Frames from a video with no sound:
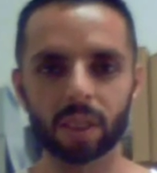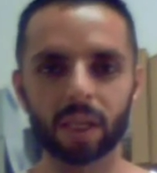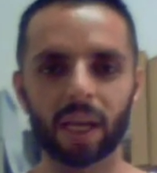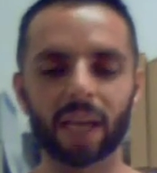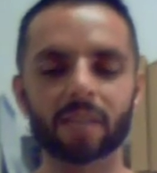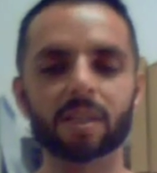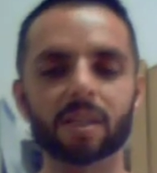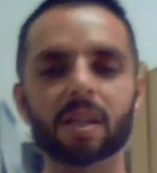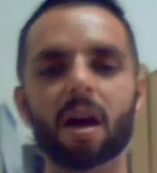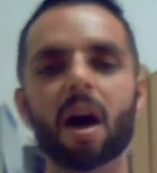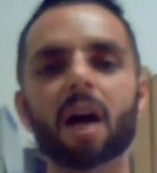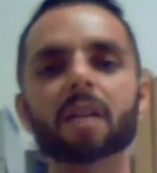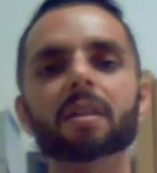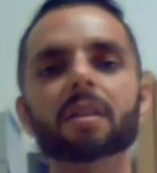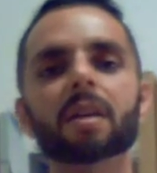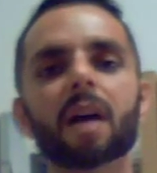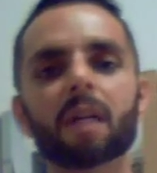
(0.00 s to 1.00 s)
it's an
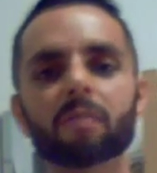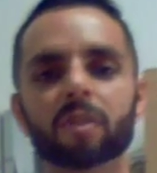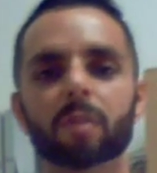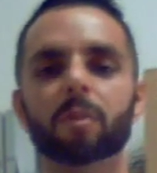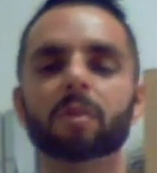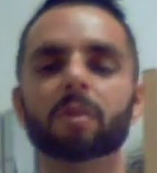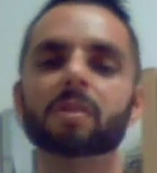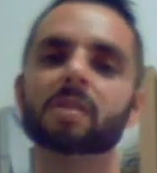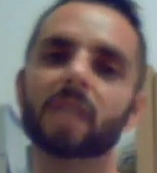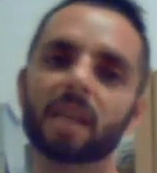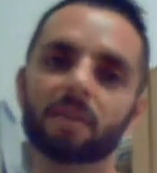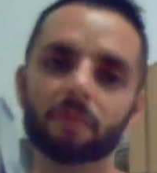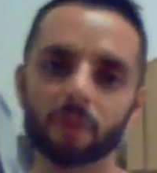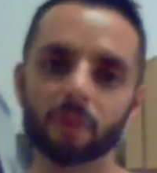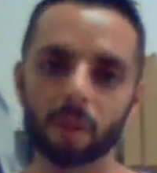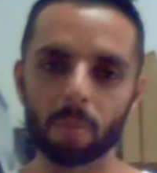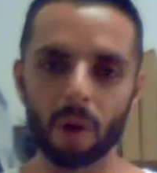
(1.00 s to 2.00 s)
uncomfortable state for
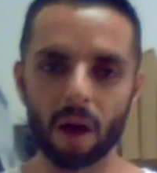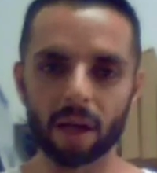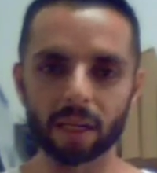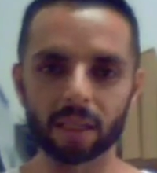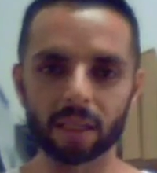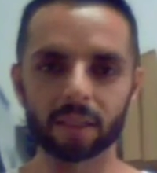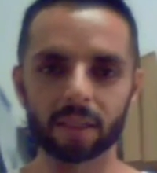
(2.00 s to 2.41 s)
the body